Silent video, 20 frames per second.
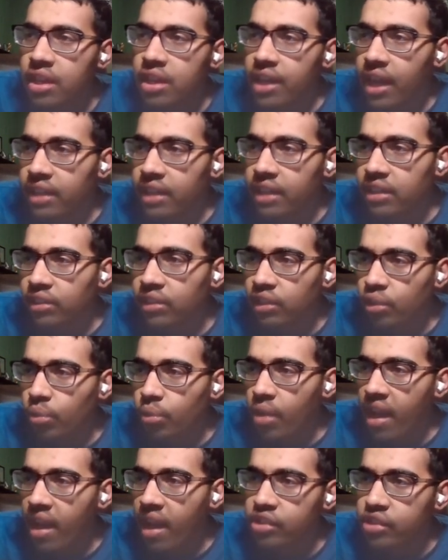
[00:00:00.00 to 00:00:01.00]
I think Lille
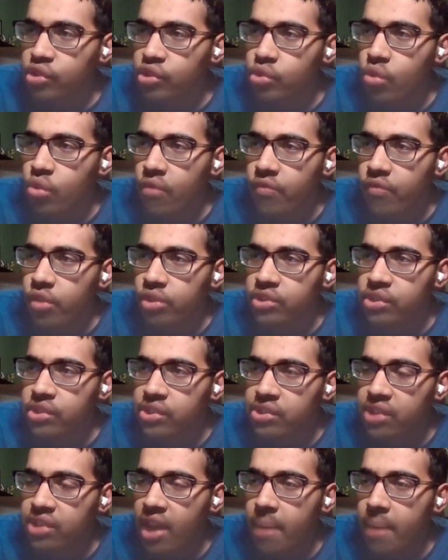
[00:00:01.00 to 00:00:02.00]
will actually score first in
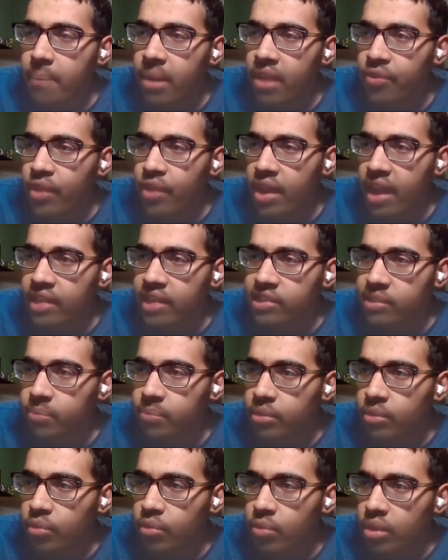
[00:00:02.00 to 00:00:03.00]
this game. But I think Aston
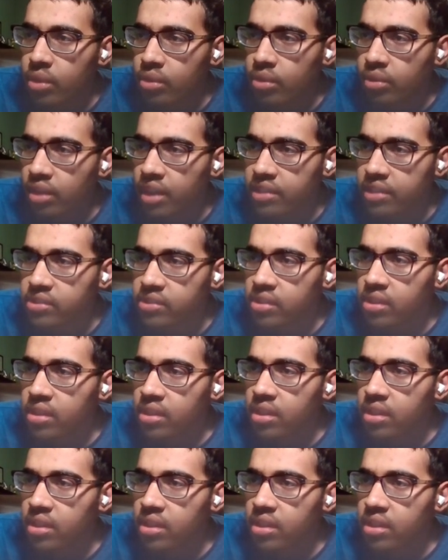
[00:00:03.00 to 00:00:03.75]
Villa will equalize.